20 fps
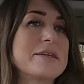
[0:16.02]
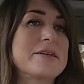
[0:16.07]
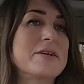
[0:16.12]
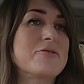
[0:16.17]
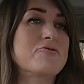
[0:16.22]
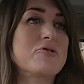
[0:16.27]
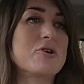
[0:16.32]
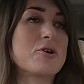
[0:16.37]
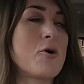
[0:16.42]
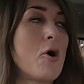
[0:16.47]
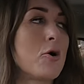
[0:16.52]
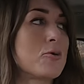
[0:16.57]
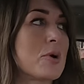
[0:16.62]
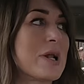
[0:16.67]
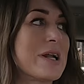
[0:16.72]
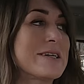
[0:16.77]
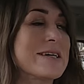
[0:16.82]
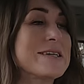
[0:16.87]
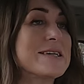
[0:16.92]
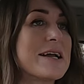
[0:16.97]
I didn't record
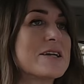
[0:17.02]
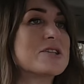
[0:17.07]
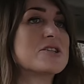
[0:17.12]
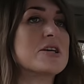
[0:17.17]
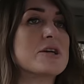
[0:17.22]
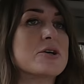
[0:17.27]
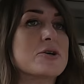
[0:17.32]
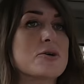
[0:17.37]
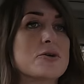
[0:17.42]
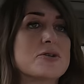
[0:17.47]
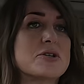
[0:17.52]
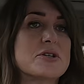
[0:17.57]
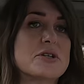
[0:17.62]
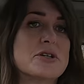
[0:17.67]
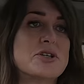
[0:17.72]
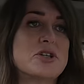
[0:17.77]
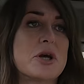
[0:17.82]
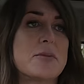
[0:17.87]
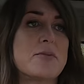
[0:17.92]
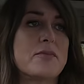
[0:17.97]
one. I didn't actually go to the
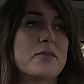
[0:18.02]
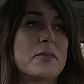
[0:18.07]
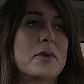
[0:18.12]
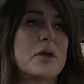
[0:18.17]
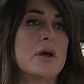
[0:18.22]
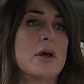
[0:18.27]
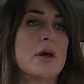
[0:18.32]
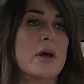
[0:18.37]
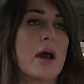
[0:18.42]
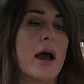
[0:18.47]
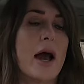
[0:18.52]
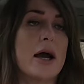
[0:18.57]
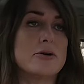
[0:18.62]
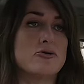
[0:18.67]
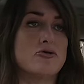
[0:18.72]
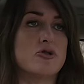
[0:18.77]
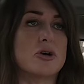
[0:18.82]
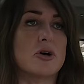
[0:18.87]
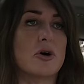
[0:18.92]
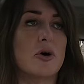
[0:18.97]
gym
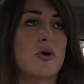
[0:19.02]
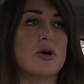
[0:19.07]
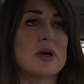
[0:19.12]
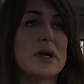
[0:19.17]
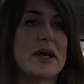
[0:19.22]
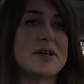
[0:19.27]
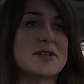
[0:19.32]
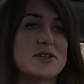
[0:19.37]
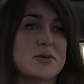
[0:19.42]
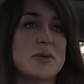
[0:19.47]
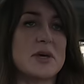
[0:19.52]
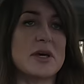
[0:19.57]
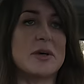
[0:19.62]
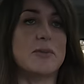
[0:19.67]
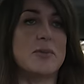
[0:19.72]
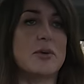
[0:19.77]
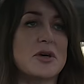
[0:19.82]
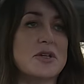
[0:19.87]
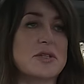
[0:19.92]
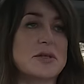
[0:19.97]
and record last week
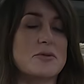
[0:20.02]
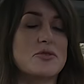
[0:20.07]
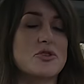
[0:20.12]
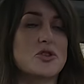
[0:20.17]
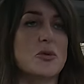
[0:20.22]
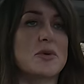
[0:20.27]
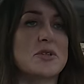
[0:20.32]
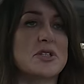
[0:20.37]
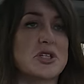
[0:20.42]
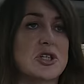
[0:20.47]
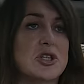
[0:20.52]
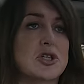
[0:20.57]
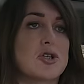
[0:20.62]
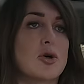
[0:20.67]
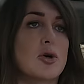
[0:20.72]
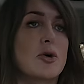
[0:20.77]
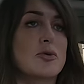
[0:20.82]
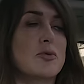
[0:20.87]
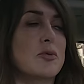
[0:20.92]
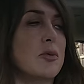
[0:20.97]
because I was doing such a
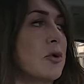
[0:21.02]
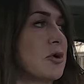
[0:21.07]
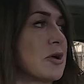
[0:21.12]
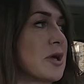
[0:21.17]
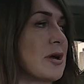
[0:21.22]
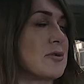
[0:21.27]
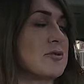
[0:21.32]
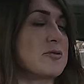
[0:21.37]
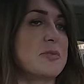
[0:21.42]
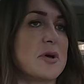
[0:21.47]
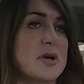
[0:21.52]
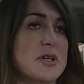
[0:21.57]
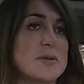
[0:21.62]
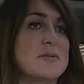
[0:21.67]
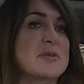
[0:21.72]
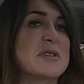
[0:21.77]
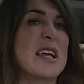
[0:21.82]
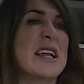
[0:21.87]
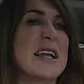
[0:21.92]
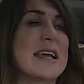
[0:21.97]
short workout because
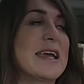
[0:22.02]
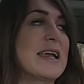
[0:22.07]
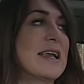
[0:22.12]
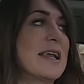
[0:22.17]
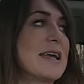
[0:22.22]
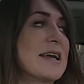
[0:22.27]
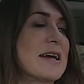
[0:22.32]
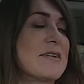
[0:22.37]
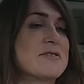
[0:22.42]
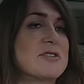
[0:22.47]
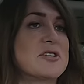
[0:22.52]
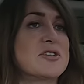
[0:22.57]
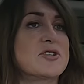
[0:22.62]
I'm still healing after